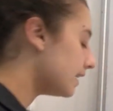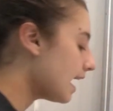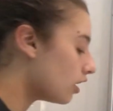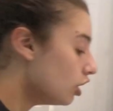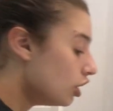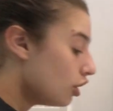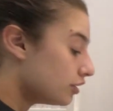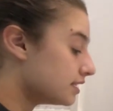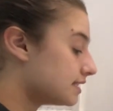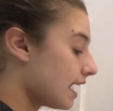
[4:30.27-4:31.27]
Now,
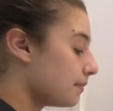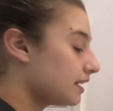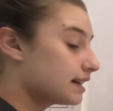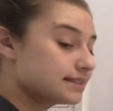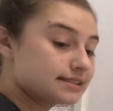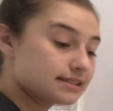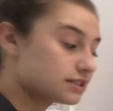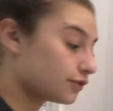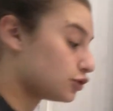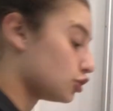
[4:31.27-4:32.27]
the diameter
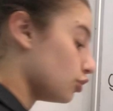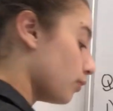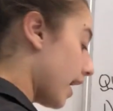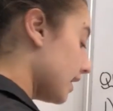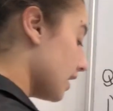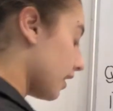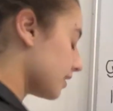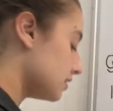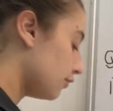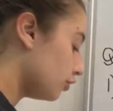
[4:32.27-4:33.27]
consists of 2 radii,
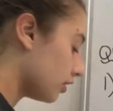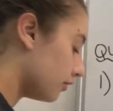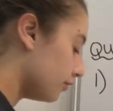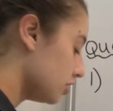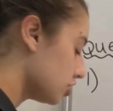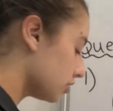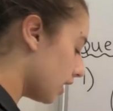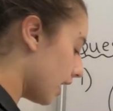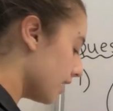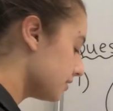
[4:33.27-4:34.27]
because if you can
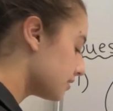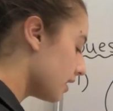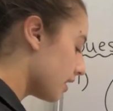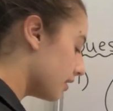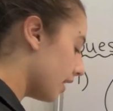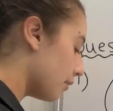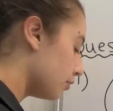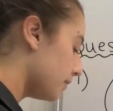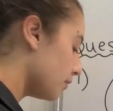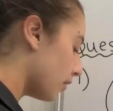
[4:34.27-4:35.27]
visualize, that
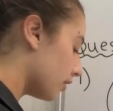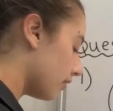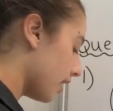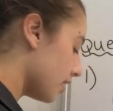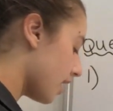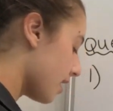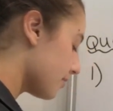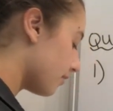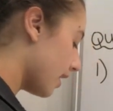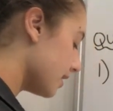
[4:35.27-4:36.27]
would be one
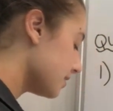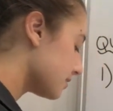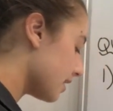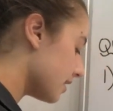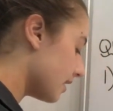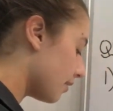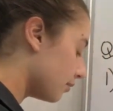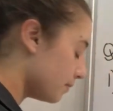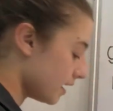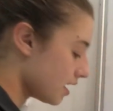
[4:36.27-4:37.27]
radius, and that
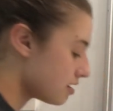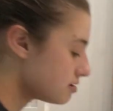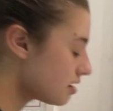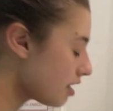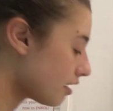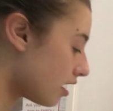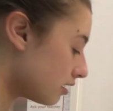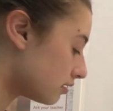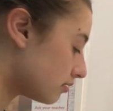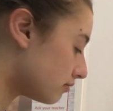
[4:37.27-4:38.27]
would be another
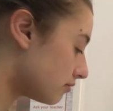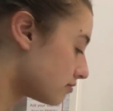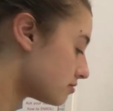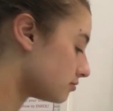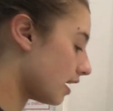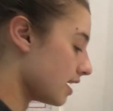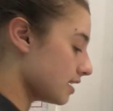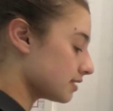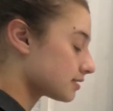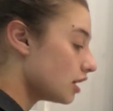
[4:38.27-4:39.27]

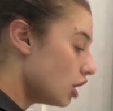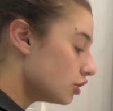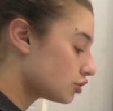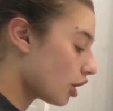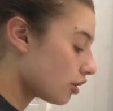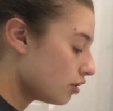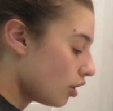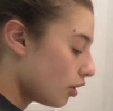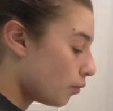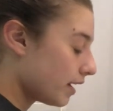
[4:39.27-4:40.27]
radius. So
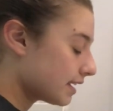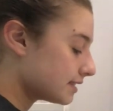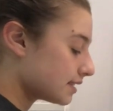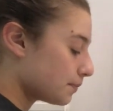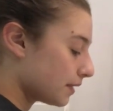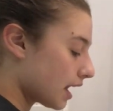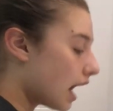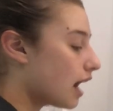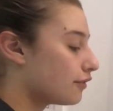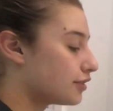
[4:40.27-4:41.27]
we can simply
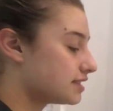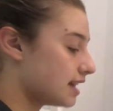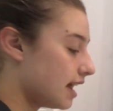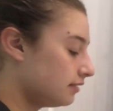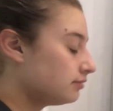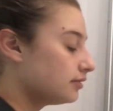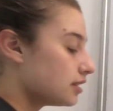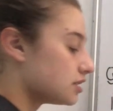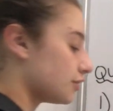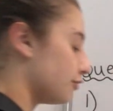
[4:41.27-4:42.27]
halve the 10
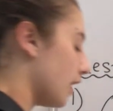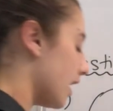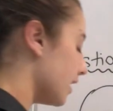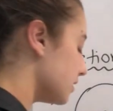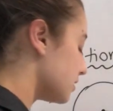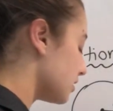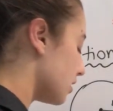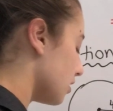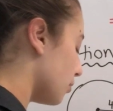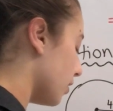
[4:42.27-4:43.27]
to find
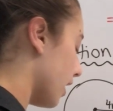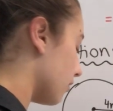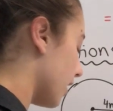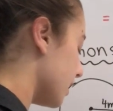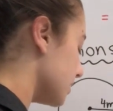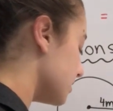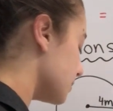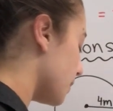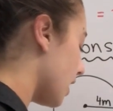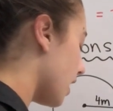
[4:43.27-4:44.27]
what our radius
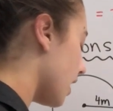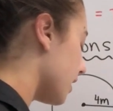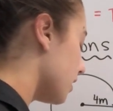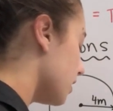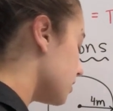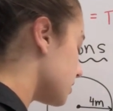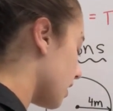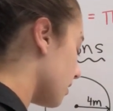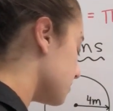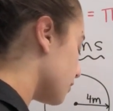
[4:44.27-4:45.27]
is. Pi
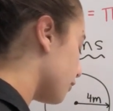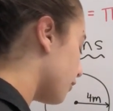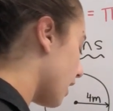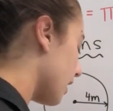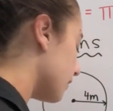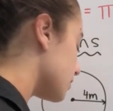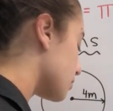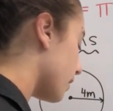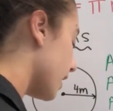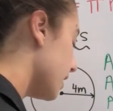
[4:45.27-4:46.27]
times 5
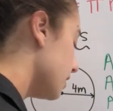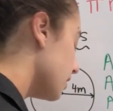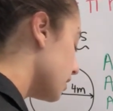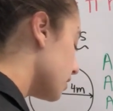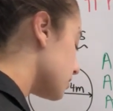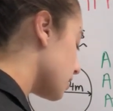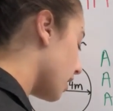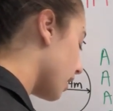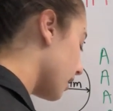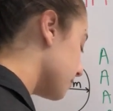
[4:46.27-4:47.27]
squared
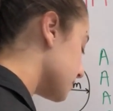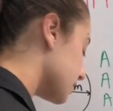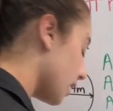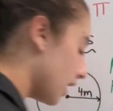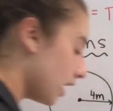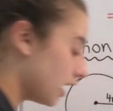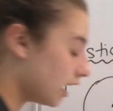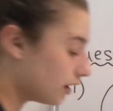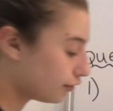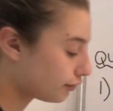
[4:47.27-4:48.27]
times a
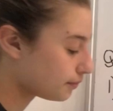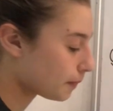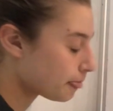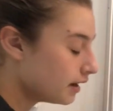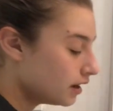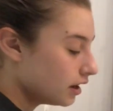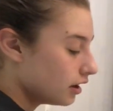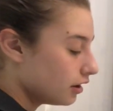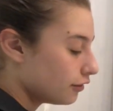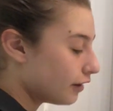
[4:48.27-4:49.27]
half.
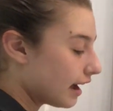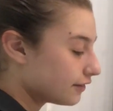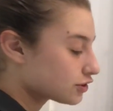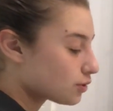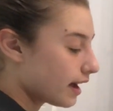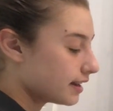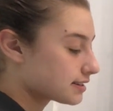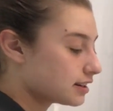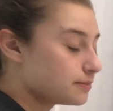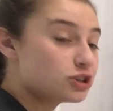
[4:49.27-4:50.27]
5 squared
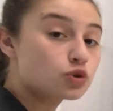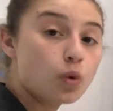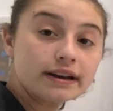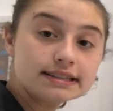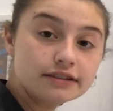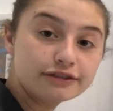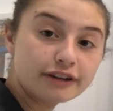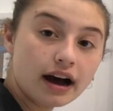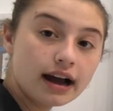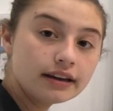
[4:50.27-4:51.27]
is going to be
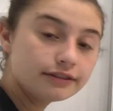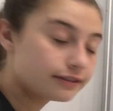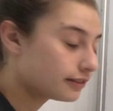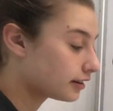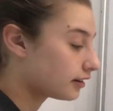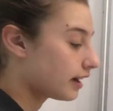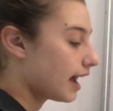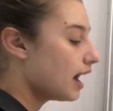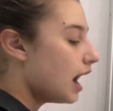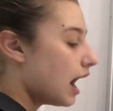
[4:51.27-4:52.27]
25,
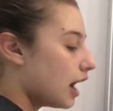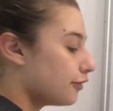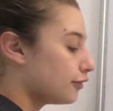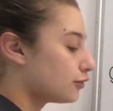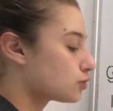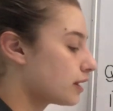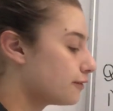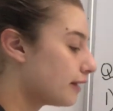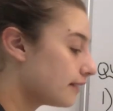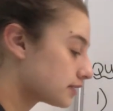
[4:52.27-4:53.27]
okay? Half of
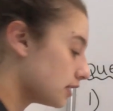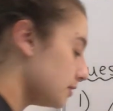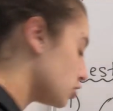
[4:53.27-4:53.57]
25 is going to be